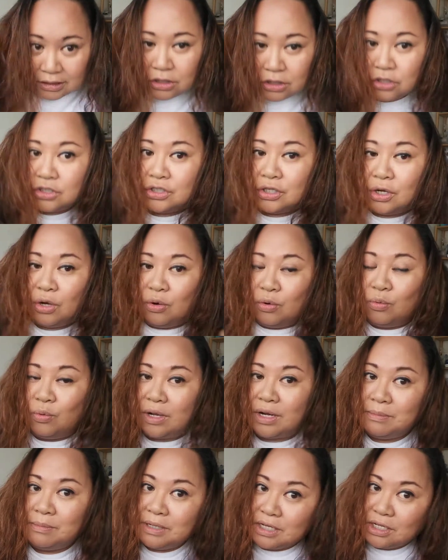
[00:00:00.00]
So
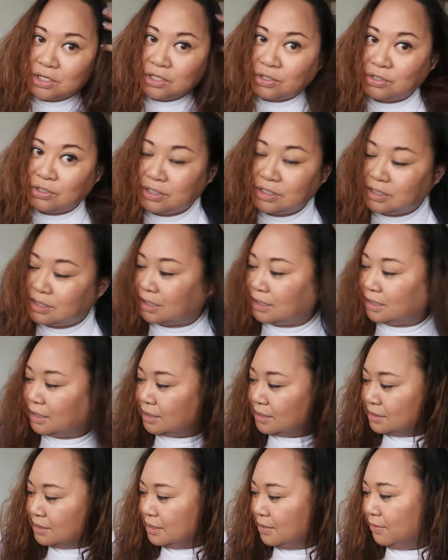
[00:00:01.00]
what I'm going to use
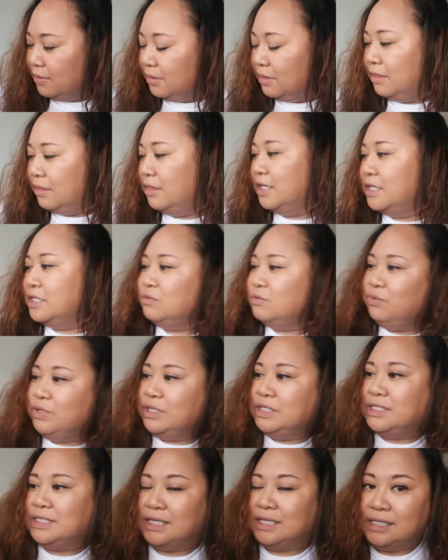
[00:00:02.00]
is this
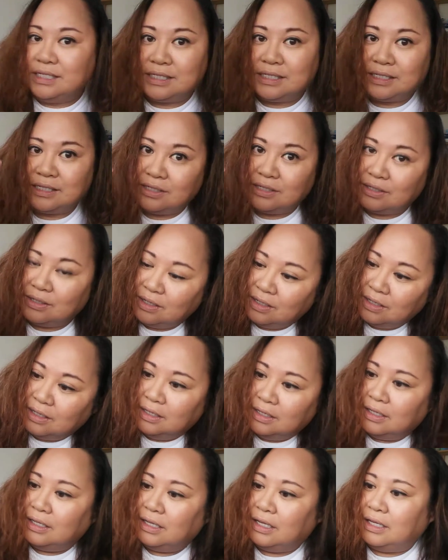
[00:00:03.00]
Resist.
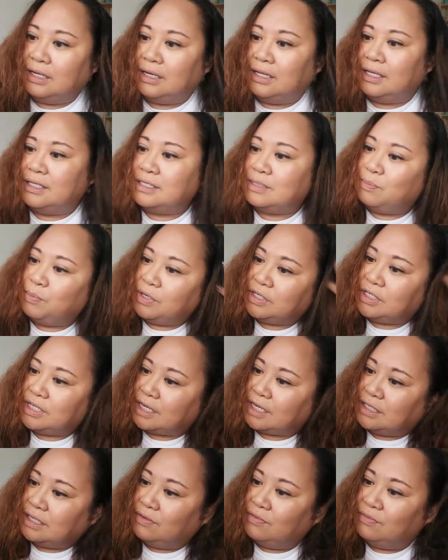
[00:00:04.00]
It is a
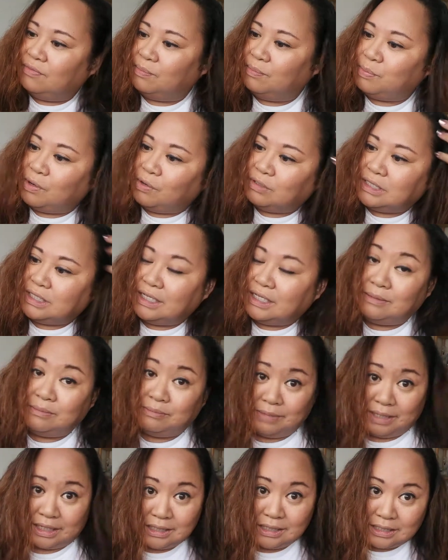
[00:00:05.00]
protective
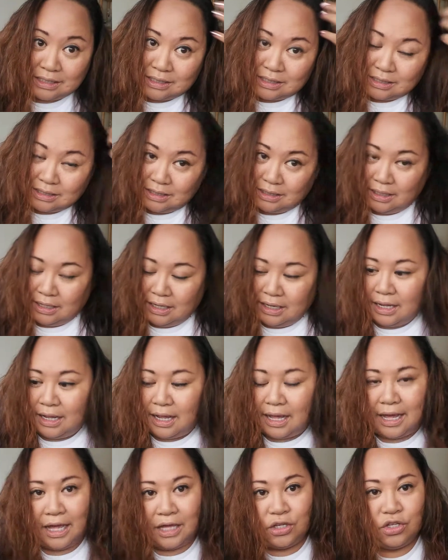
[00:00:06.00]
protein mist.
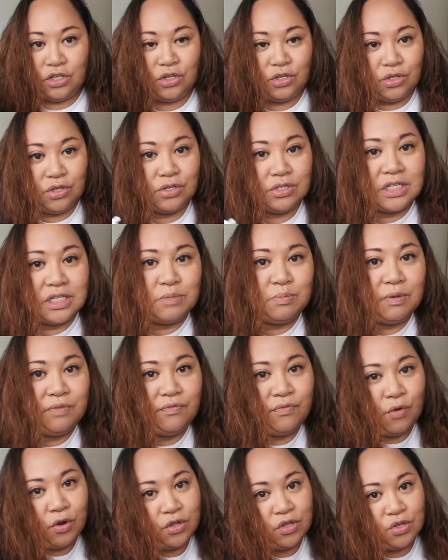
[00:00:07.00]
And you use this
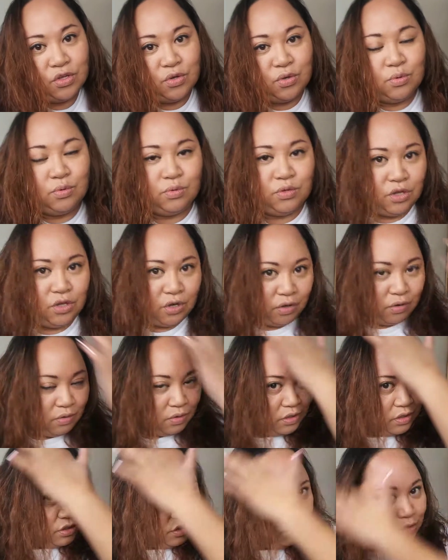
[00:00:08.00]
before you, you
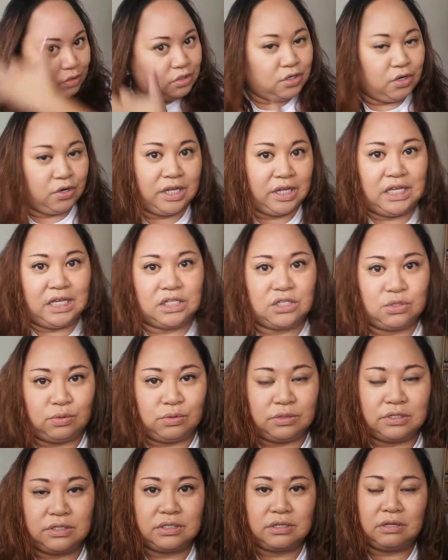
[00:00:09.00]
know, use your heat
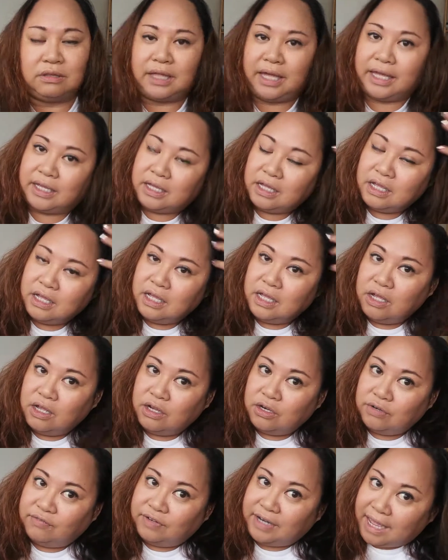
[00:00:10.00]
tools. So like
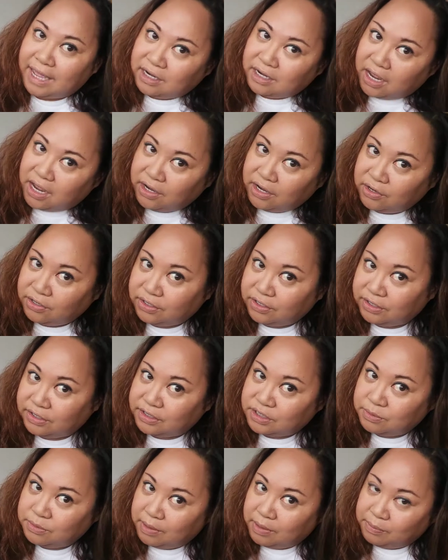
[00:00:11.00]
flat
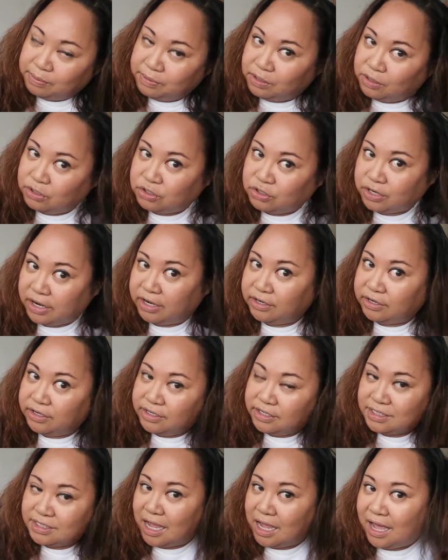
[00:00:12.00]
irons, blow
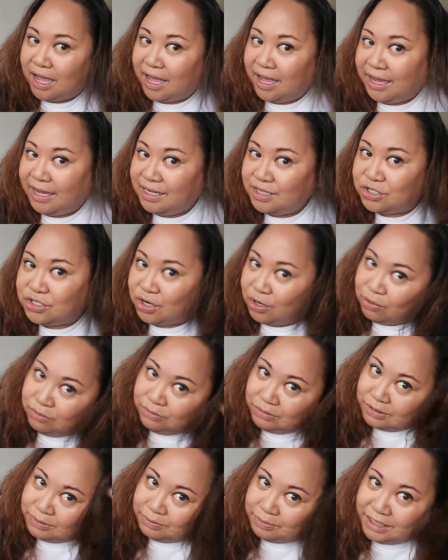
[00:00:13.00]
dryers. I
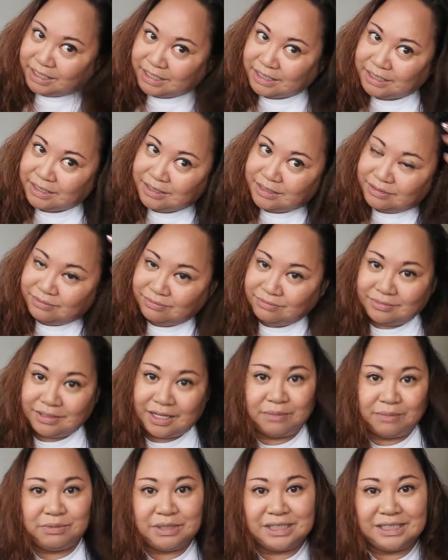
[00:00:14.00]
don't because
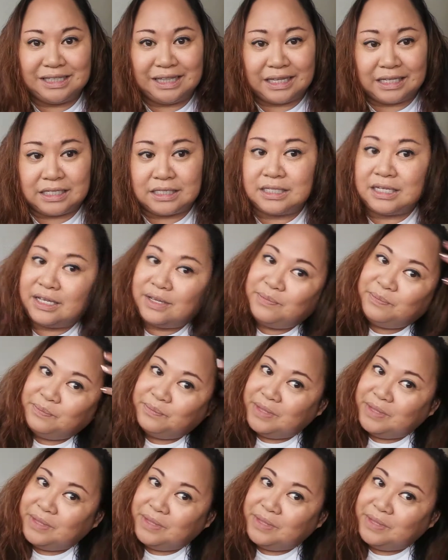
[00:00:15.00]
I'm just lazy.